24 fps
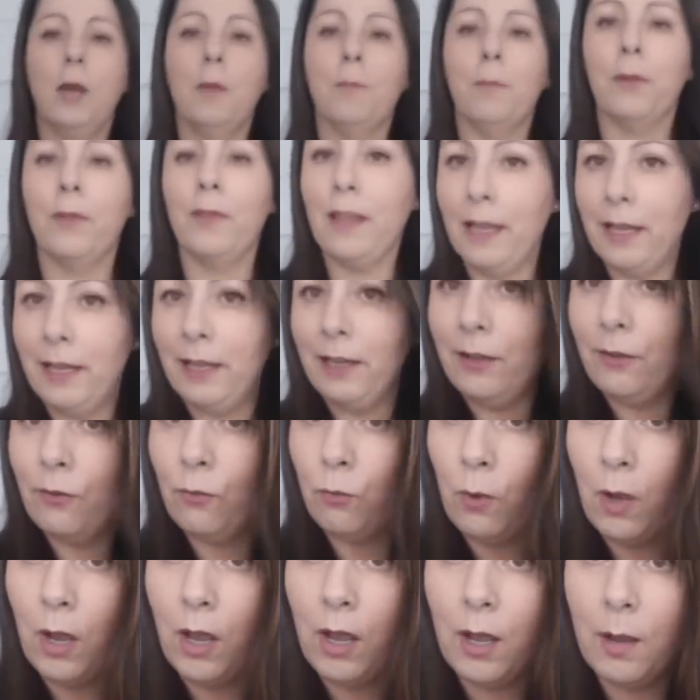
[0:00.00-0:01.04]
But these
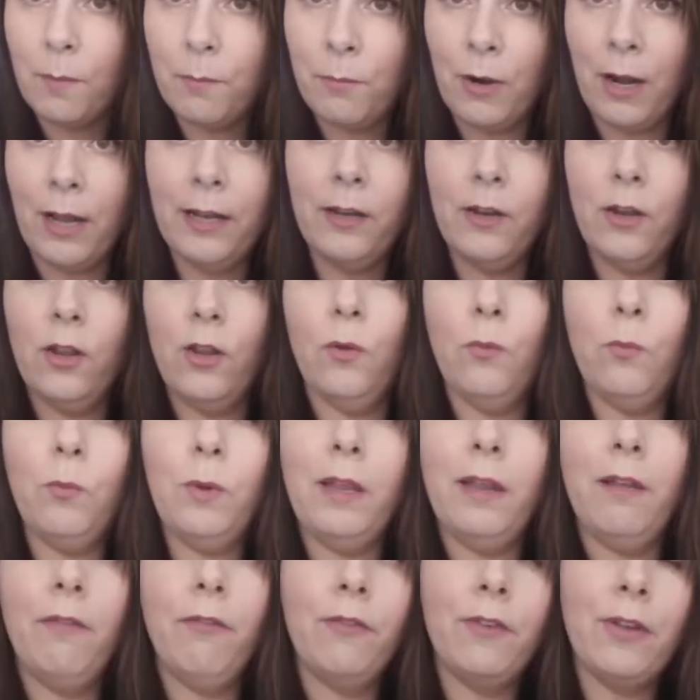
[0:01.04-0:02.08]
were brand new
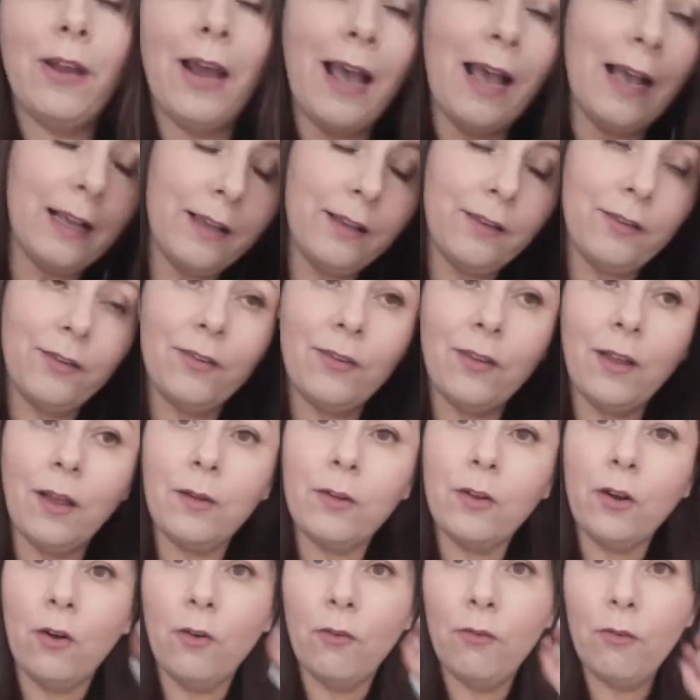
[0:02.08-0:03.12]
weave tags,
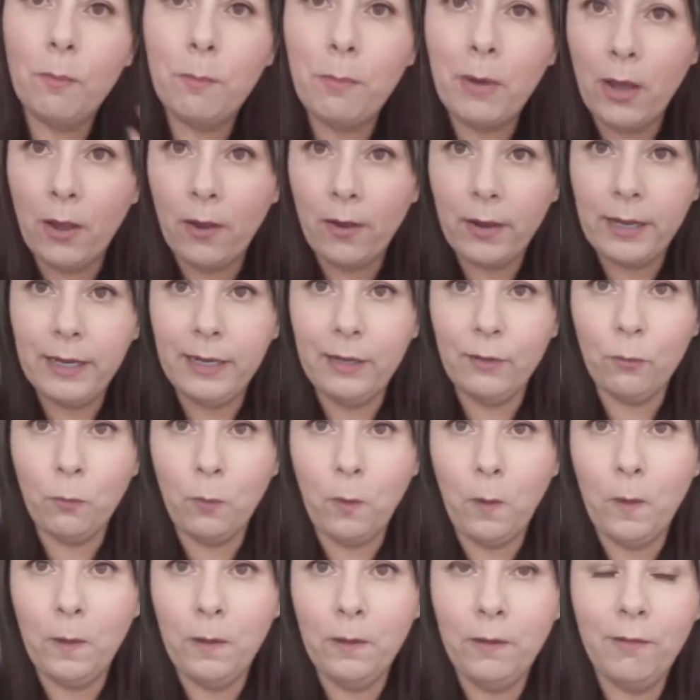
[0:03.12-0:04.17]
Dorothy Perkins
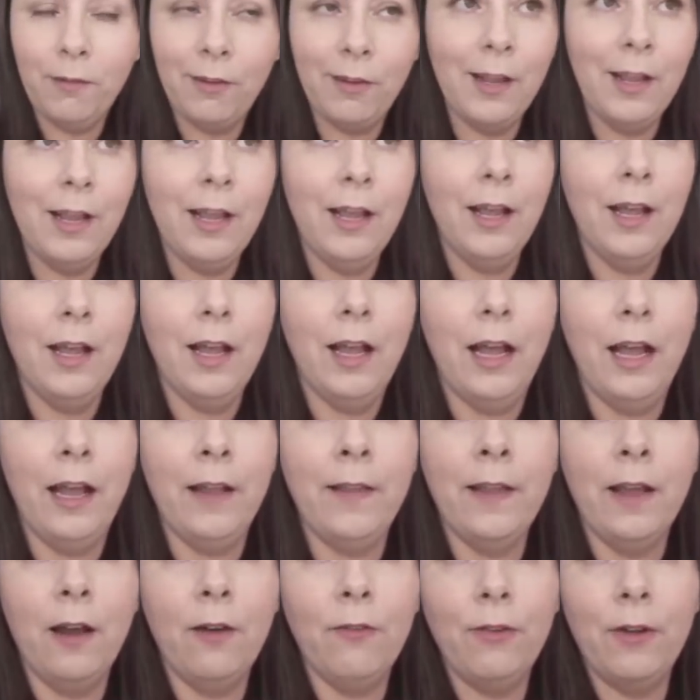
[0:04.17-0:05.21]
ones.
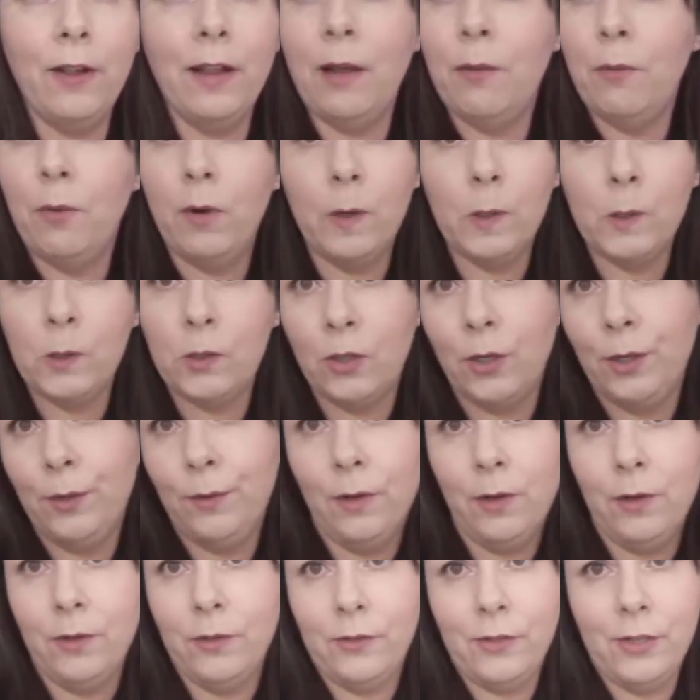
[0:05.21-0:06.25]
And I think they were only two
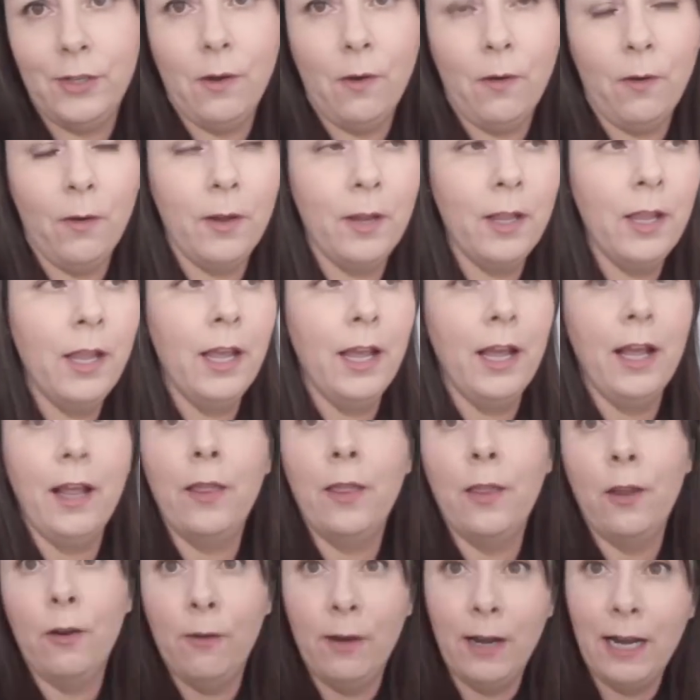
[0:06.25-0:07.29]
ninety nine, and
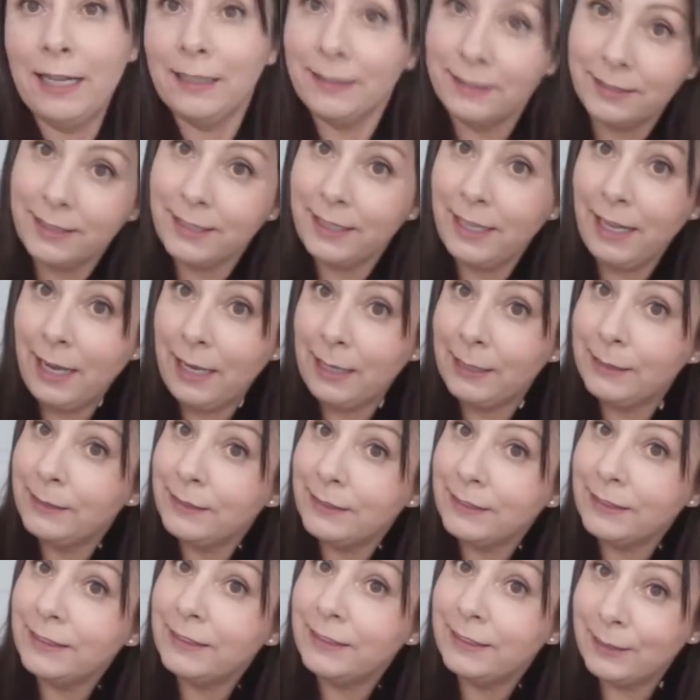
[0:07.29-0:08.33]
they're
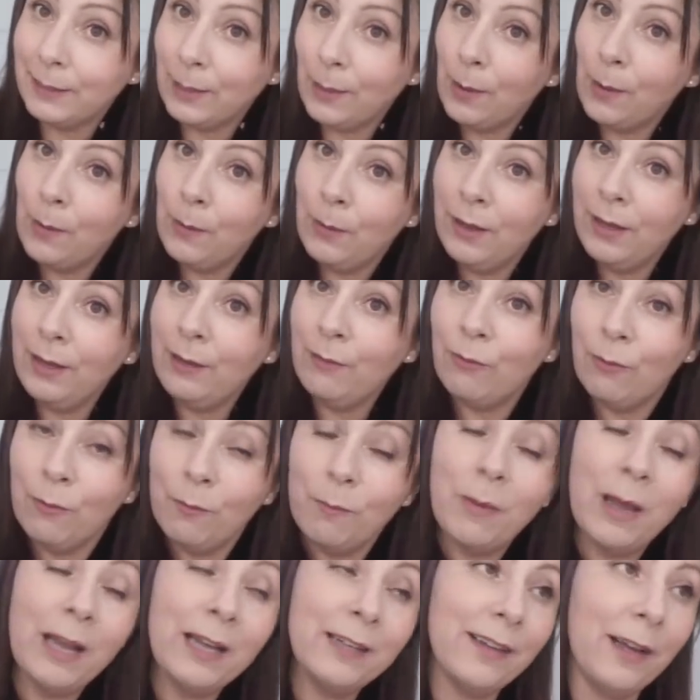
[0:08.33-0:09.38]
elasticated, so even
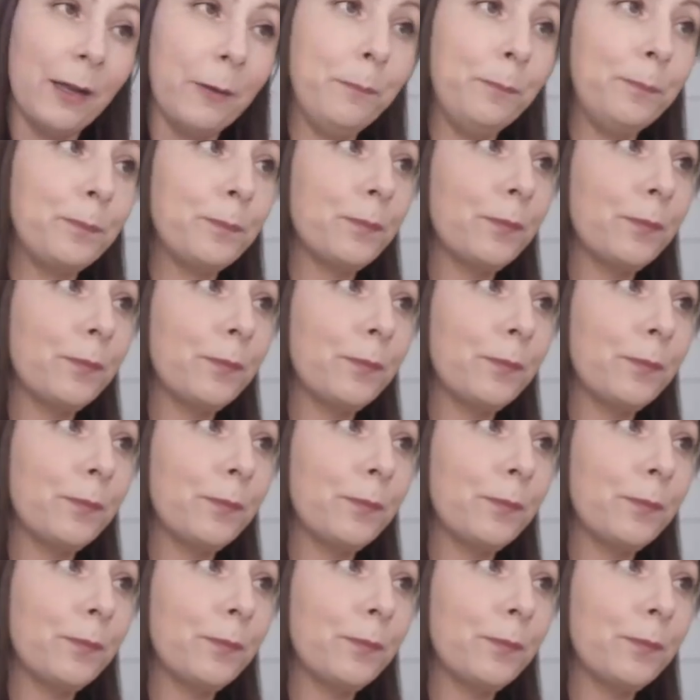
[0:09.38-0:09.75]
better.